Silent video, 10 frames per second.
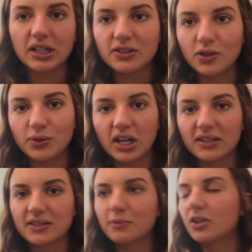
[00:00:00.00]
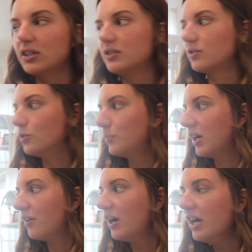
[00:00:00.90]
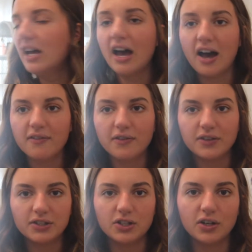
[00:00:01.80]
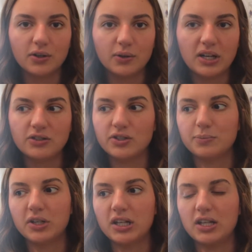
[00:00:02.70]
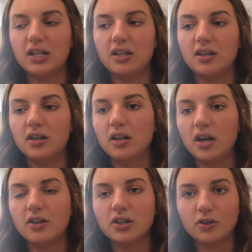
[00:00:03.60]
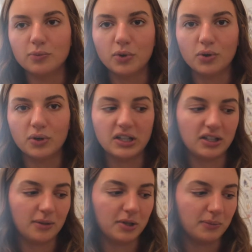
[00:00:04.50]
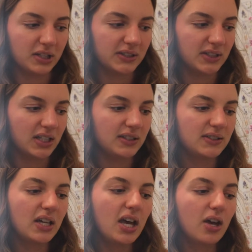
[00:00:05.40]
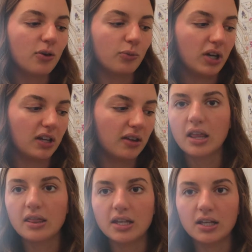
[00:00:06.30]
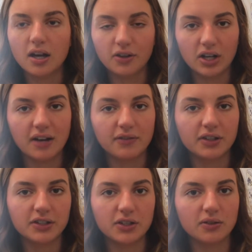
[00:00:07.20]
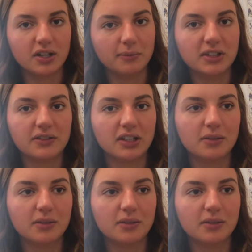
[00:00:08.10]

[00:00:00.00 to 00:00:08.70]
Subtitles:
so next I'm gonna scoop out half of the dough and just put it in another bowl, and then I'm gonna mix this with the other half of the dough that I'm leaving in the